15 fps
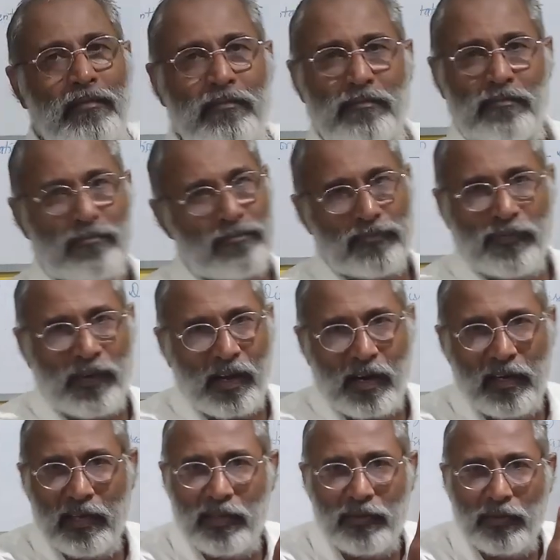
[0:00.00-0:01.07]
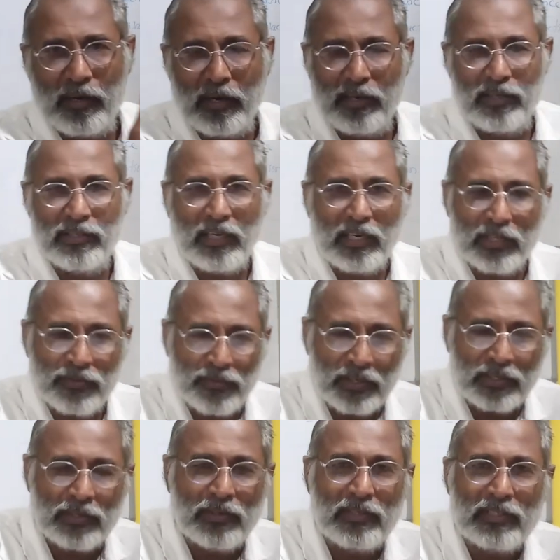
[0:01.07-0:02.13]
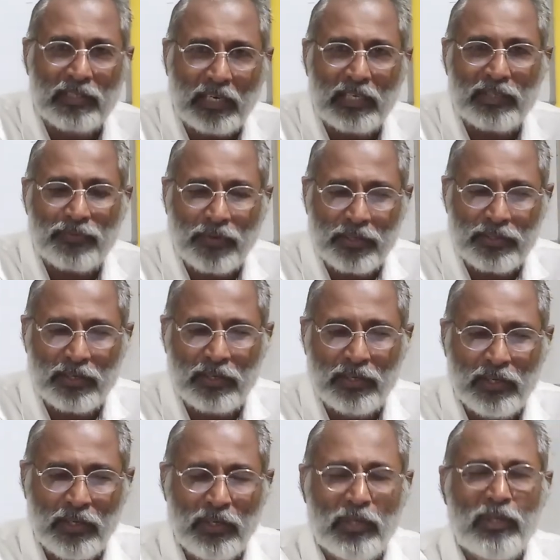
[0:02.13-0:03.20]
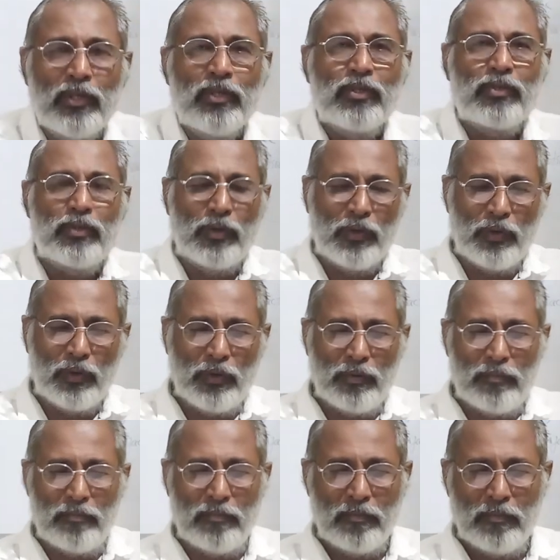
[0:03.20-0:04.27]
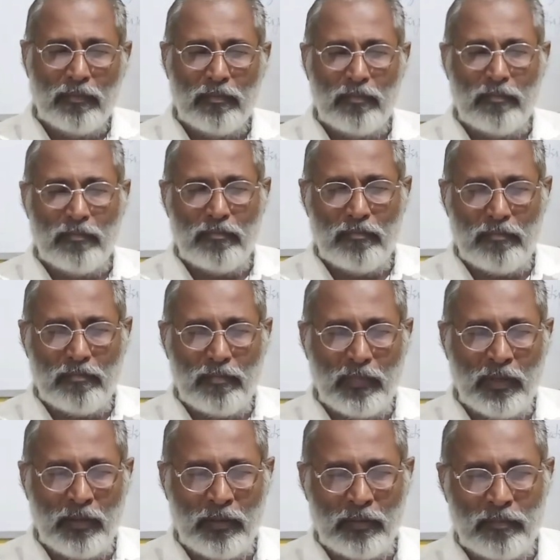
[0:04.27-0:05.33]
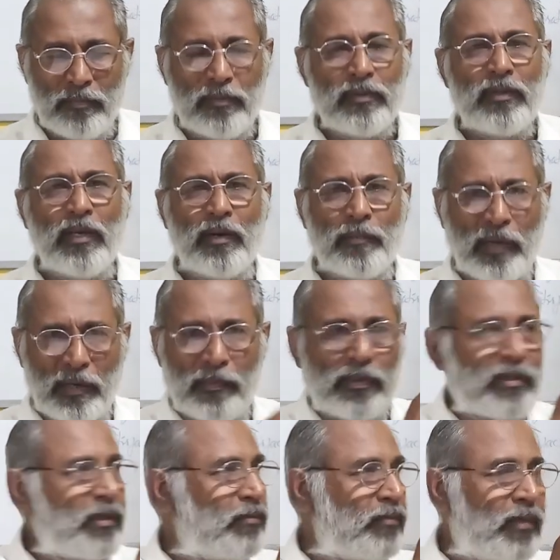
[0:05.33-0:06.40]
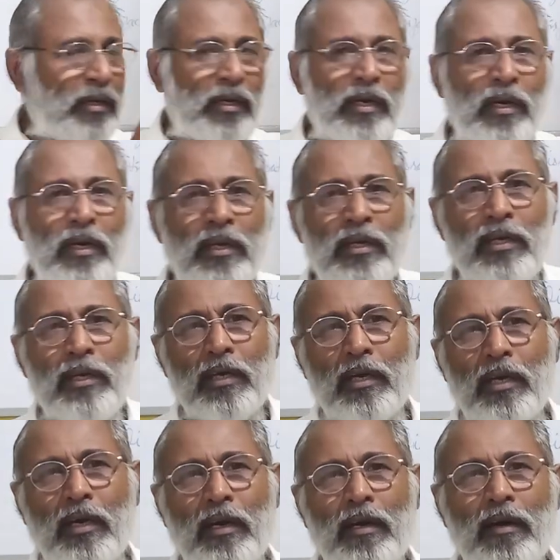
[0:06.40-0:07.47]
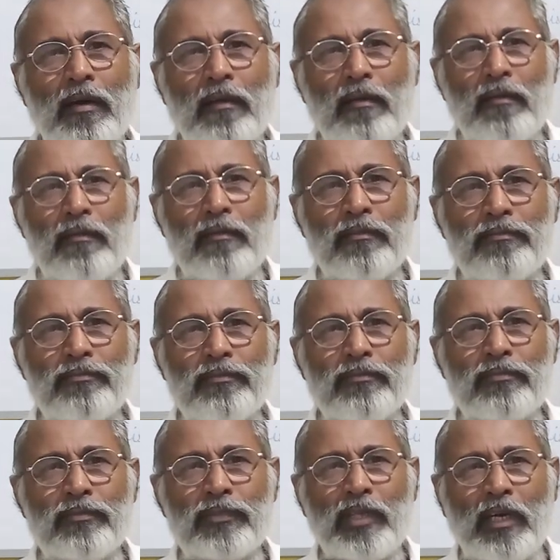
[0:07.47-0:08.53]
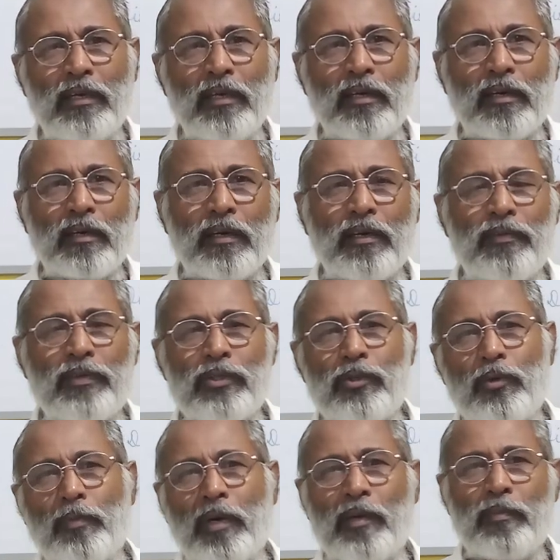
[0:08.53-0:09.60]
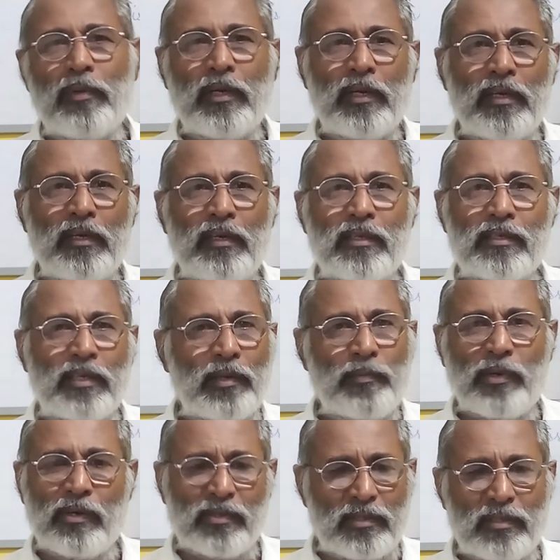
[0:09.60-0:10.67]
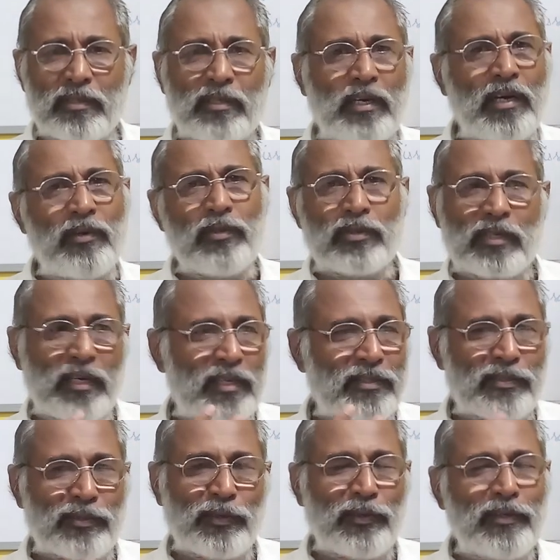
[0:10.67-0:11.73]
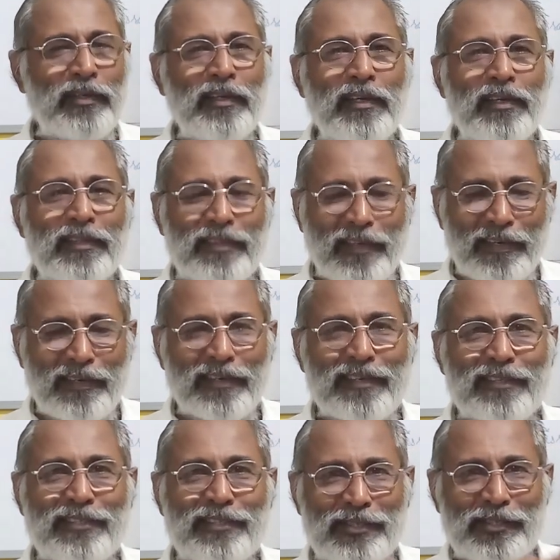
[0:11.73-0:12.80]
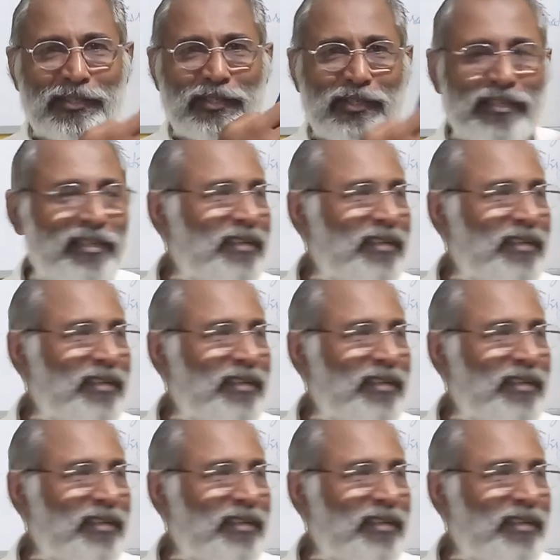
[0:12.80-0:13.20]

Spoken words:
finally you get dissatisfied, so dissatisfaction. So there might be some, you know, thunder which you might be listening, because this is the Rahu's class, so thunder is